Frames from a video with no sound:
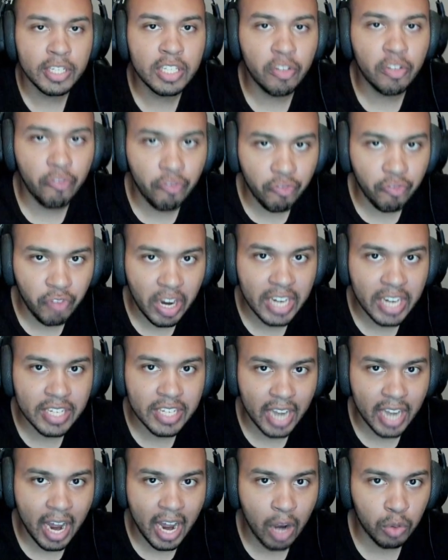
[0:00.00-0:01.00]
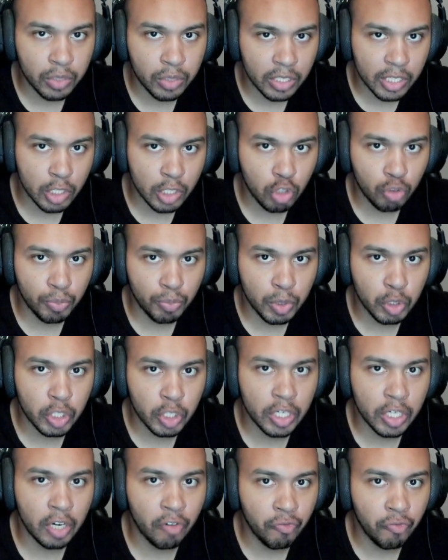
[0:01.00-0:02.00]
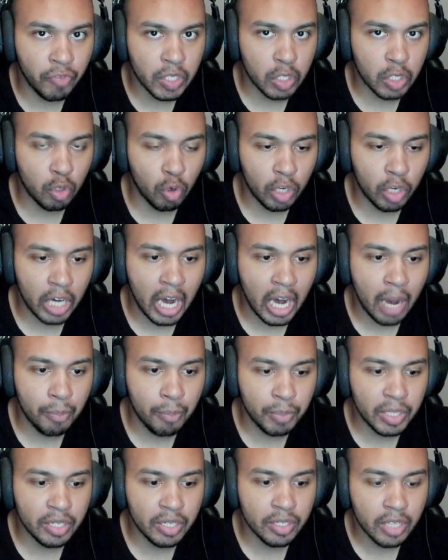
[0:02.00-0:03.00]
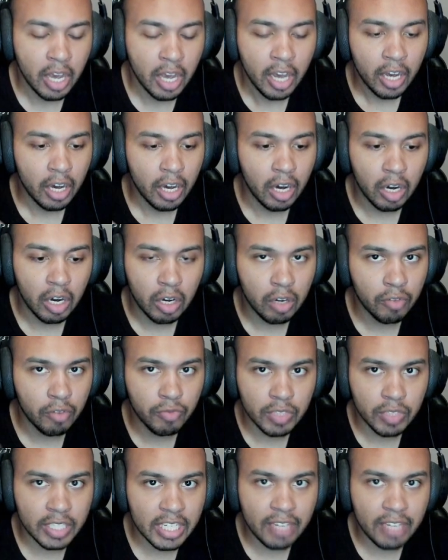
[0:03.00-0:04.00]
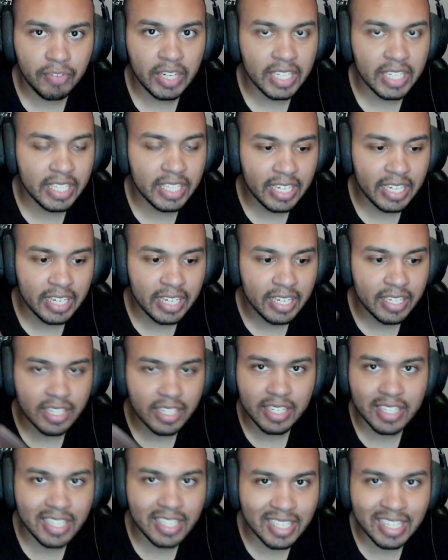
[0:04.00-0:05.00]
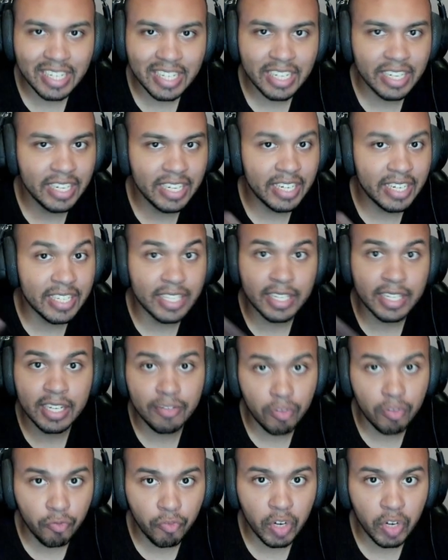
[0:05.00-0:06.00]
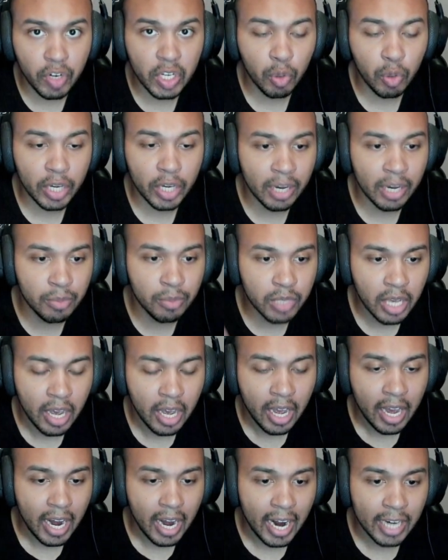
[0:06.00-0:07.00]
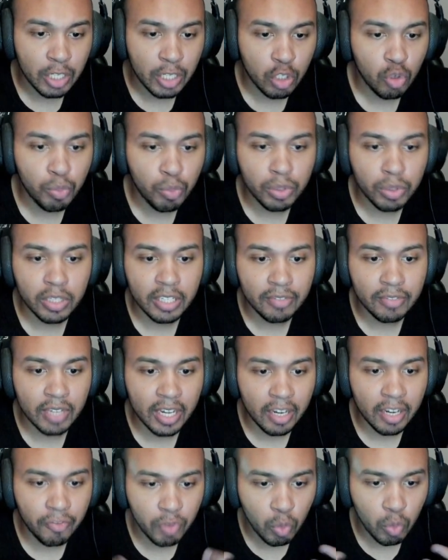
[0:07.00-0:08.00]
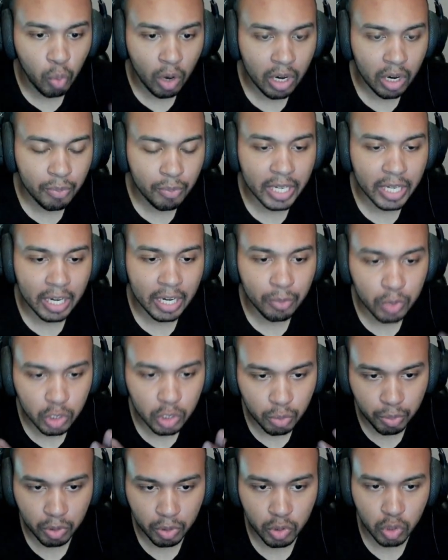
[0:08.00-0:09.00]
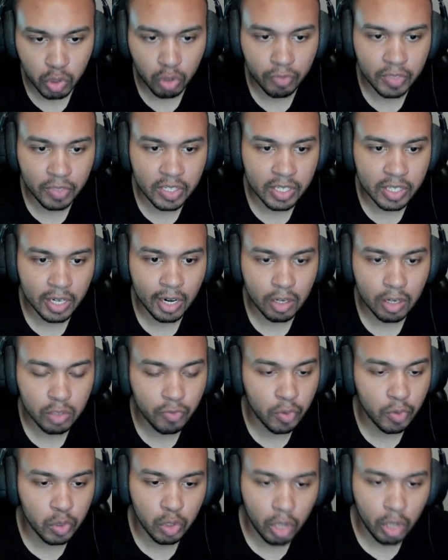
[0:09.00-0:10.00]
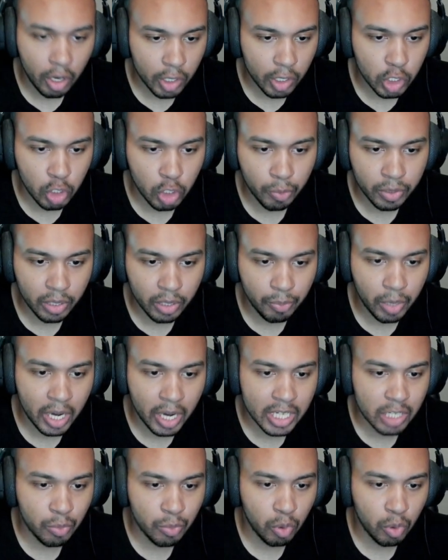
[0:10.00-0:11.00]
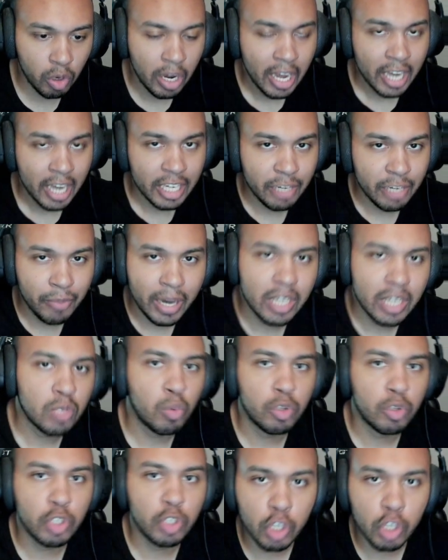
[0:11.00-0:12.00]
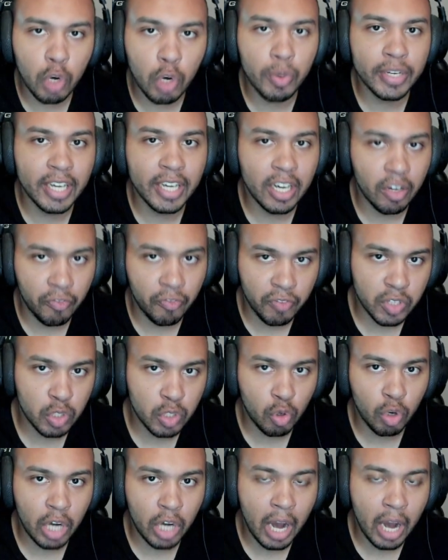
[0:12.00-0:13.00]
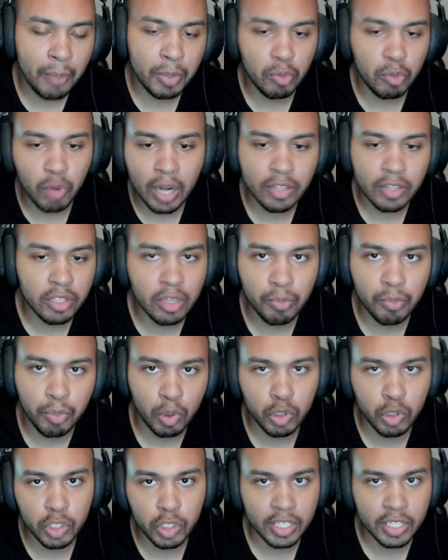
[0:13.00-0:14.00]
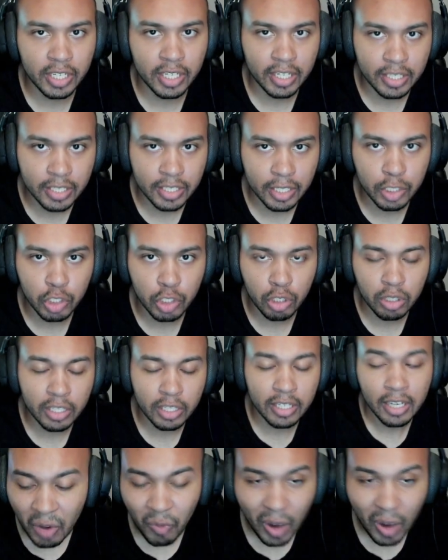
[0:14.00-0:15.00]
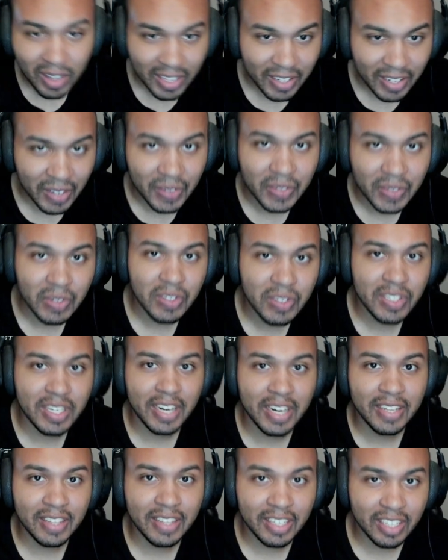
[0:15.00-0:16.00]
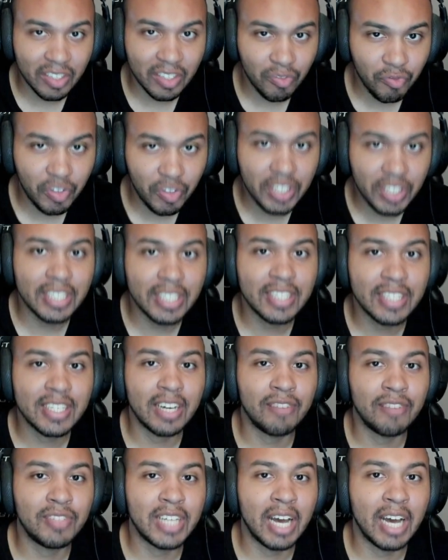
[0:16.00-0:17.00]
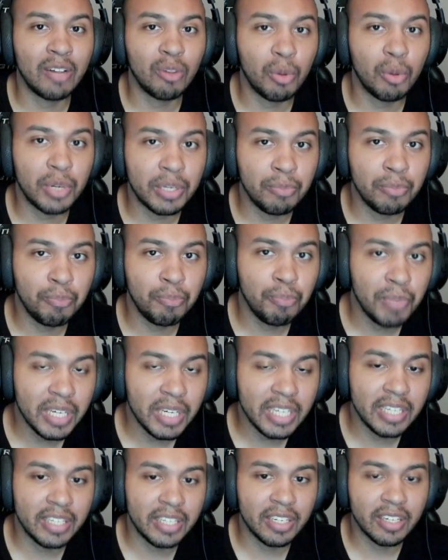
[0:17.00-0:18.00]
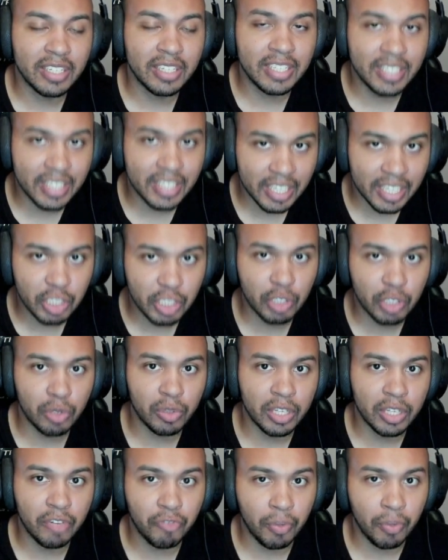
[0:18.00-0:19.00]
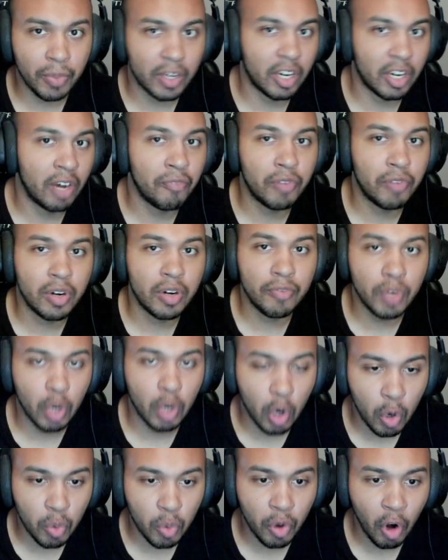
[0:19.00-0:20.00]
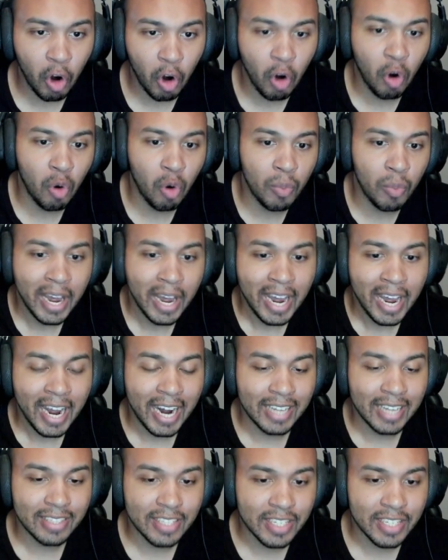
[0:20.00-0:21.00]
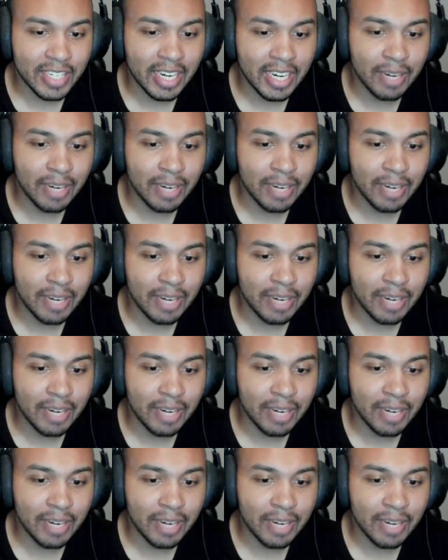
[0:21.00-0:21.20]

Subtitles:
phase out the distribution of physical copies of DVDs, CDs, and even video games. I do believe that if you want to be able to preserve these titles for as long as humanly possible, you might as well just go and get a physical copy rather than purchasing it digitally. While I understand the convenience of downloading media digitally from the comfort of your own home, at the same